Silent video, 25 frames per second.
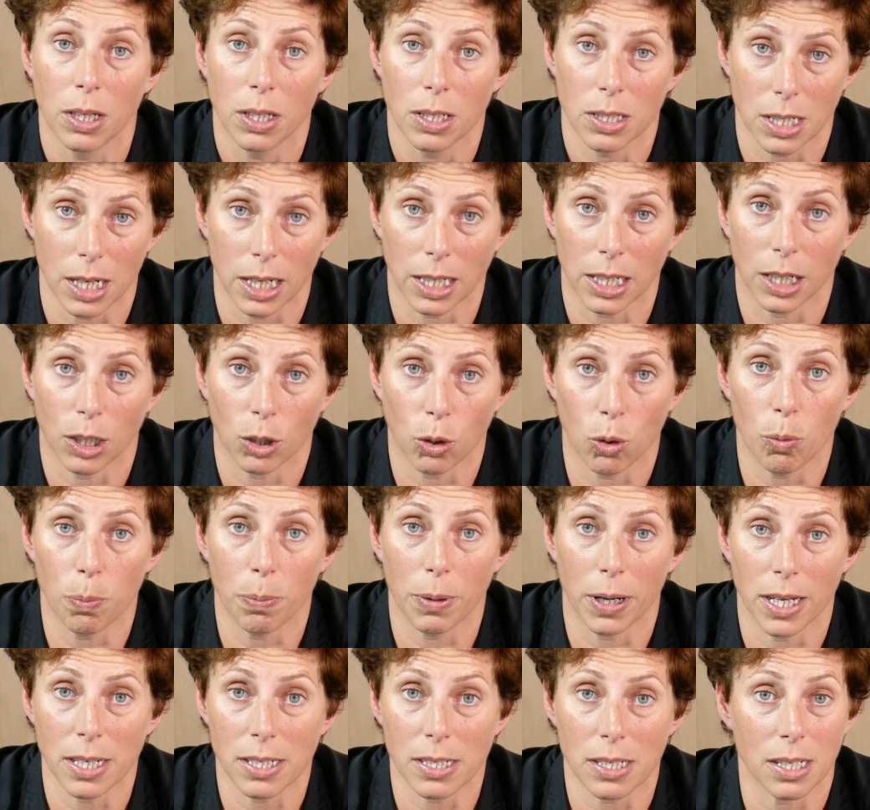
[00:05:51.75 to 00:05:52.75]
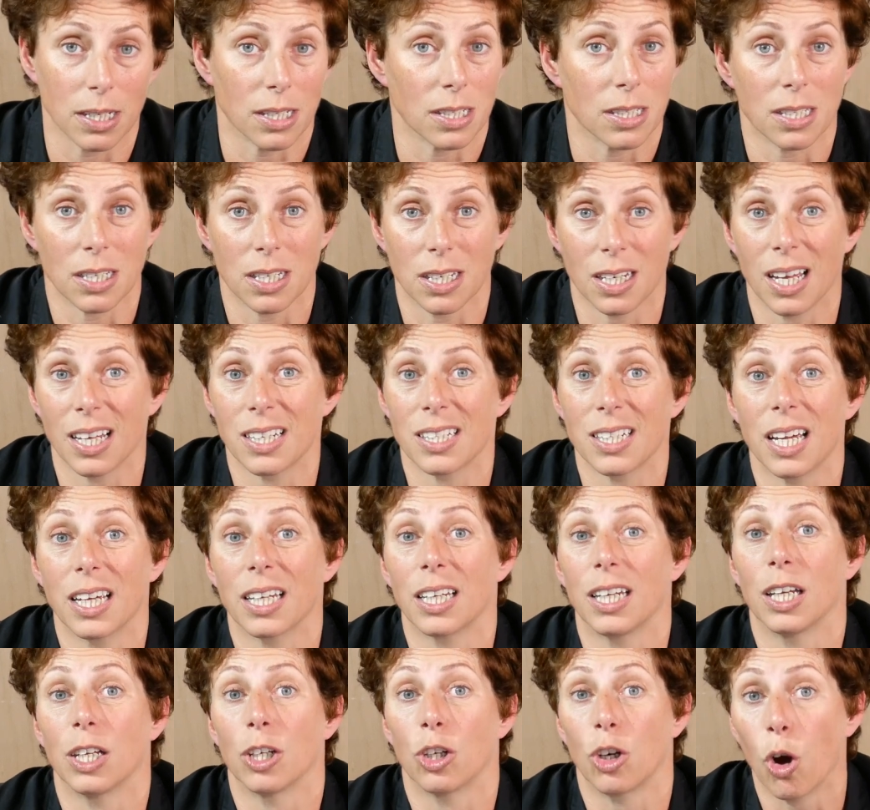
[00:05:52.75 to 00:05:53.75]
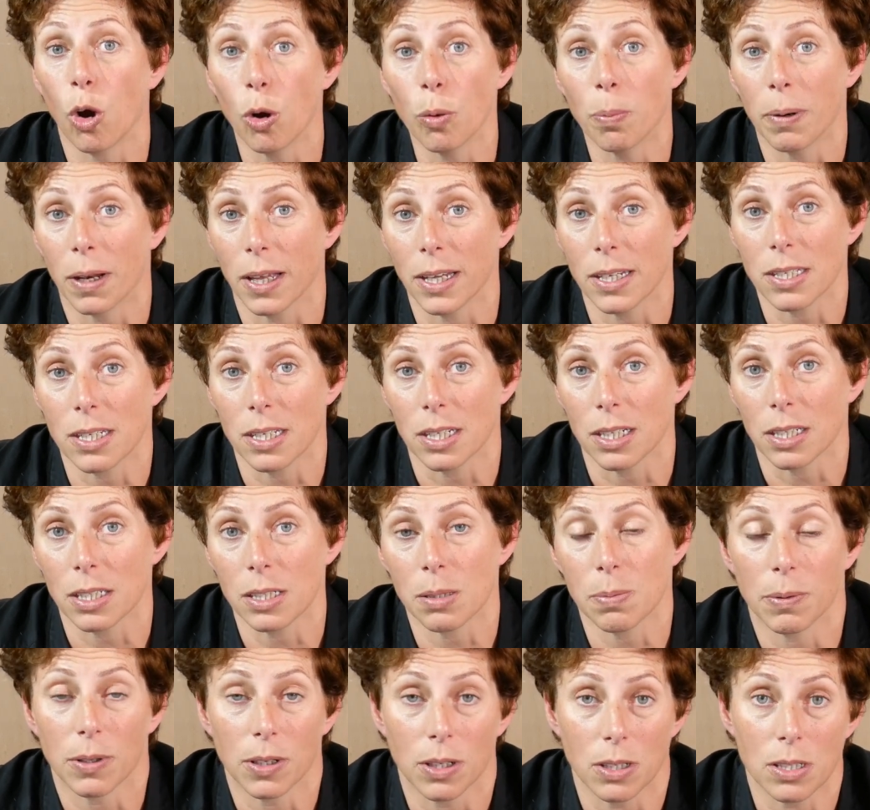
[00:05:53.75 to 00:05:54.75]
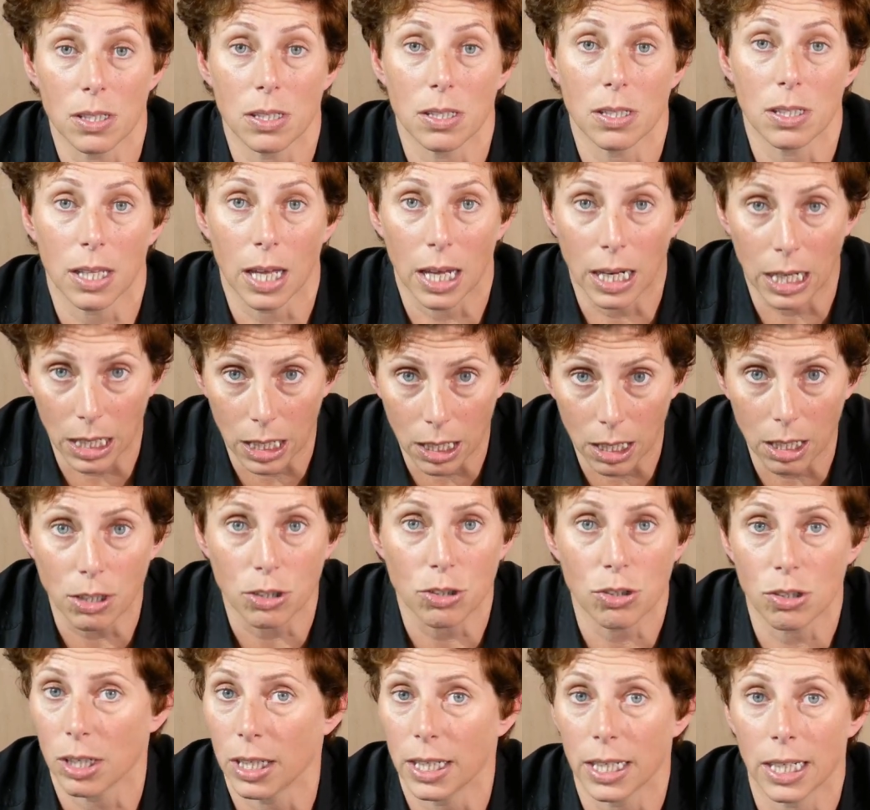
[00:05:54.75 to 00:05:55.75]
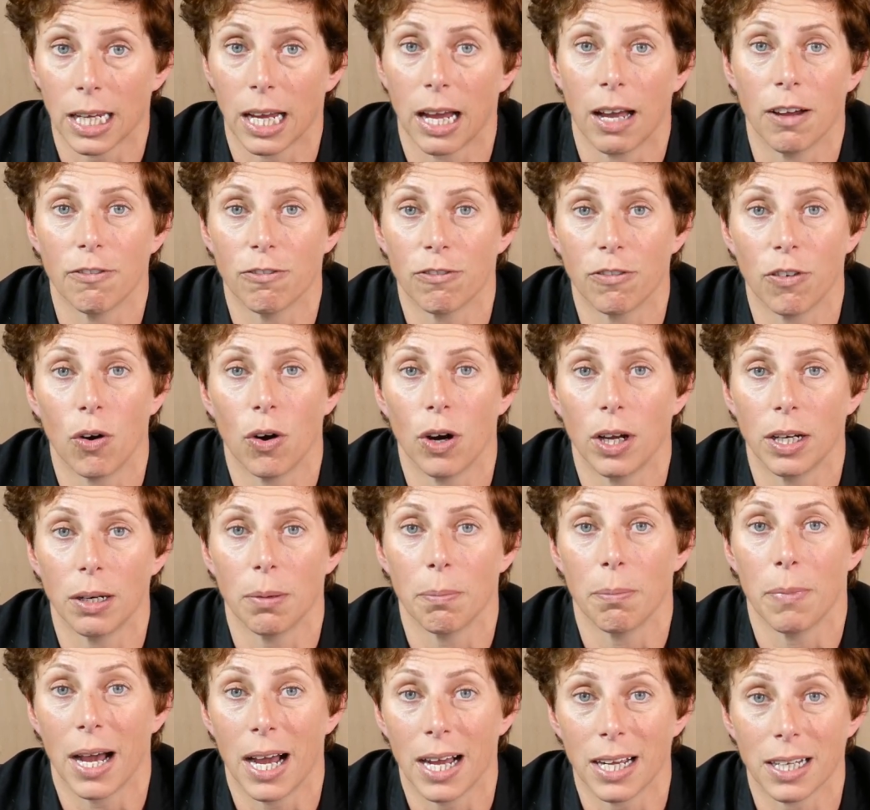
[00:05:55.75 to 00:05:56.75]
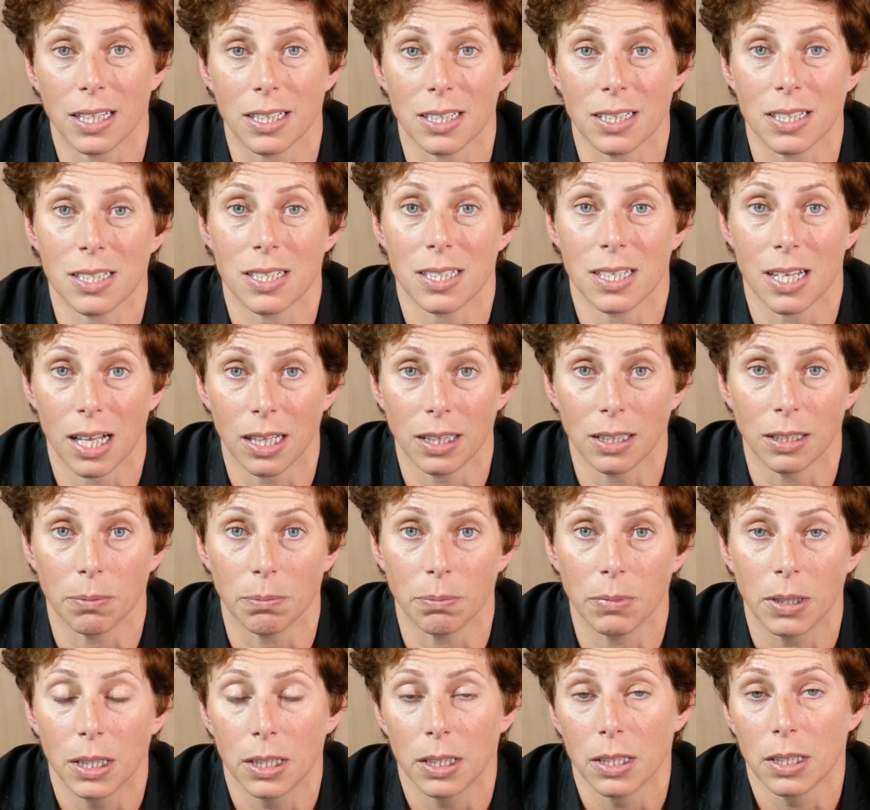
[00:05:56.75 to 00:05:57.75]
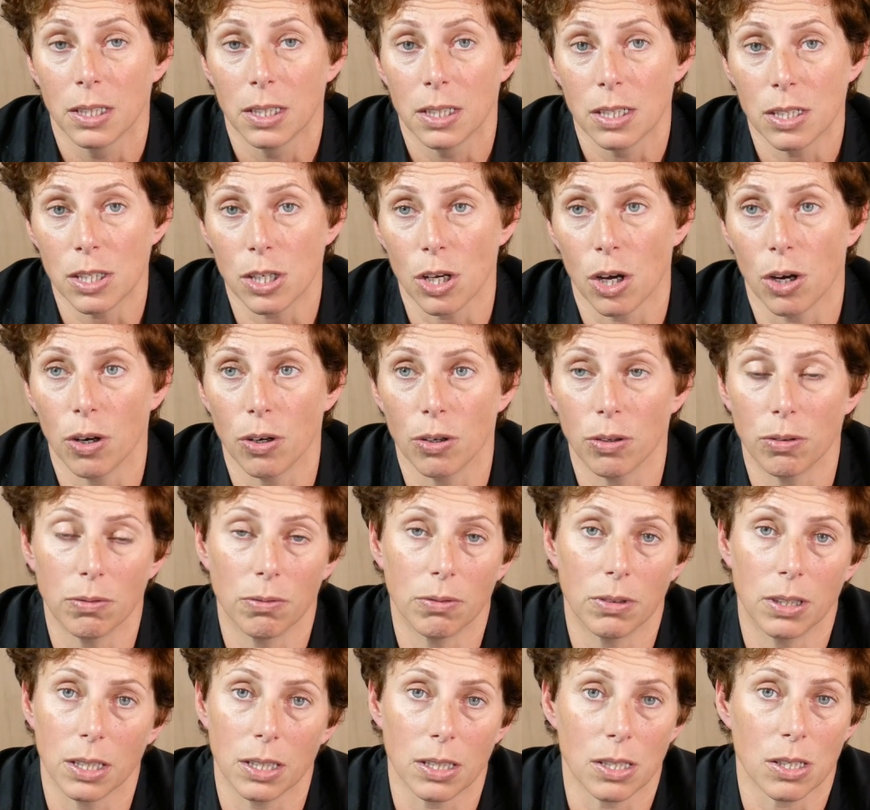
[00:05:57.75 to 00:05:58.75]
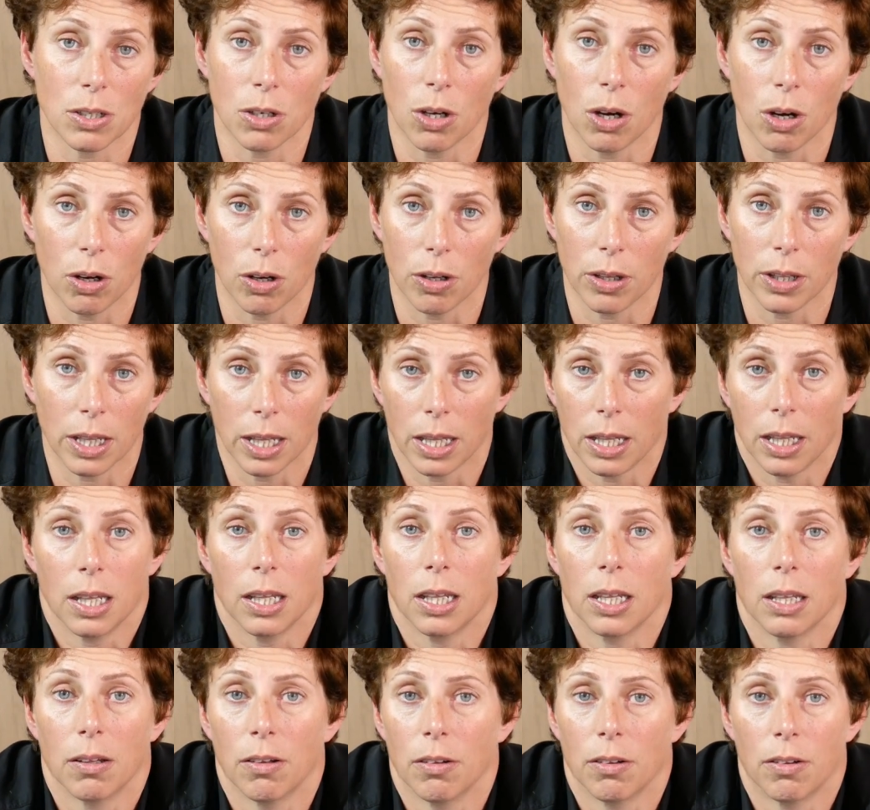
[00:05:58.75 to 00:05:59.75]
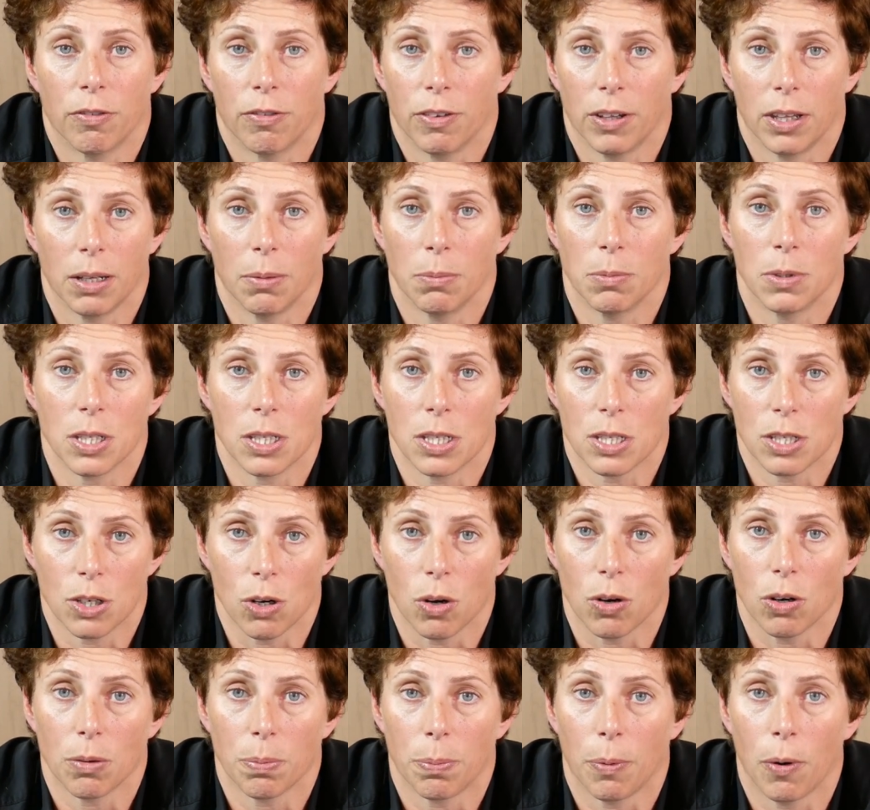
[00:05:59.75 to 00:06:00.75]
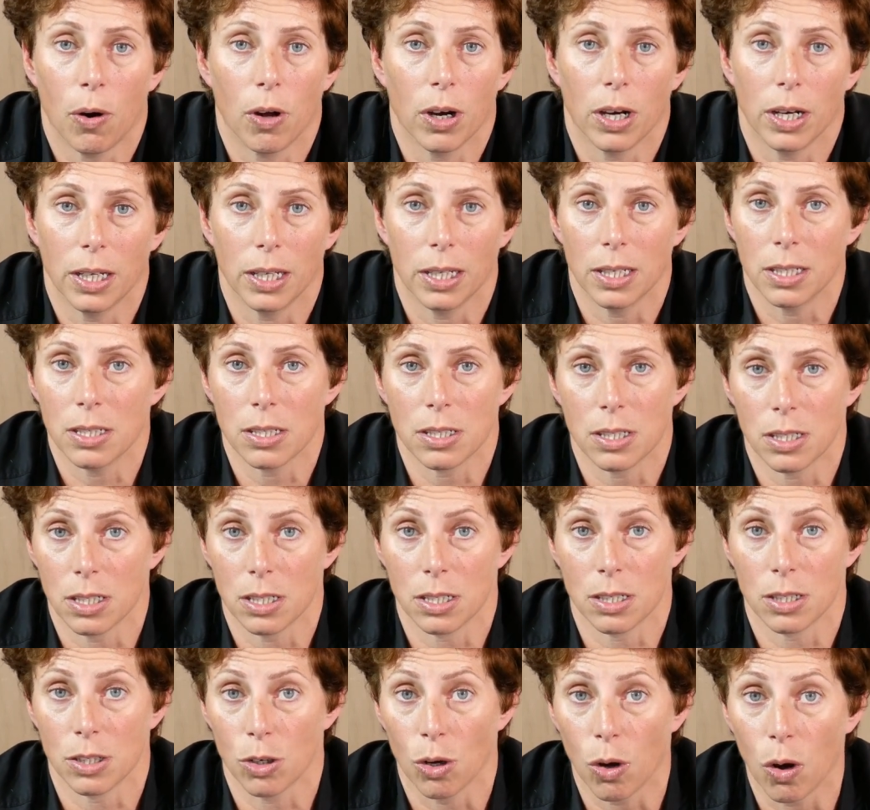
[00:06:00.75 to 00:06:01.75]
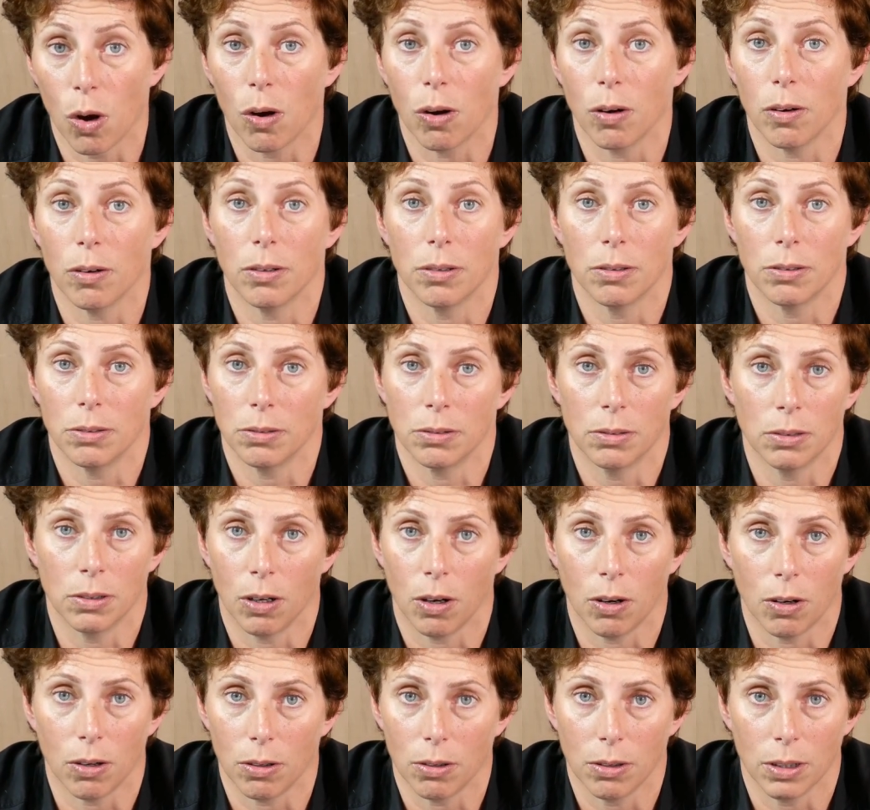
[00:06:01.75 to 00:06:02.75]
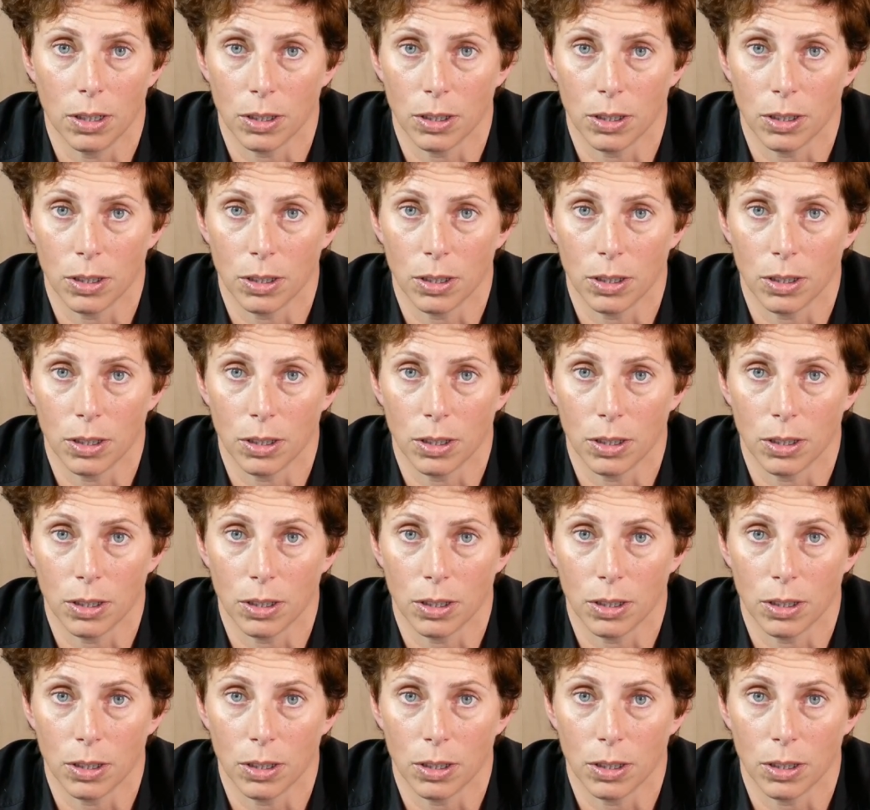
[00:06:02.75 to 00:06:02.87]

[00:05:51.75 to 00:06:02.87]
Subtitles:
taking all plastics to now taking no plastics because they literally can't find a market to sell them. So that's not, for them to stockpile it is just not a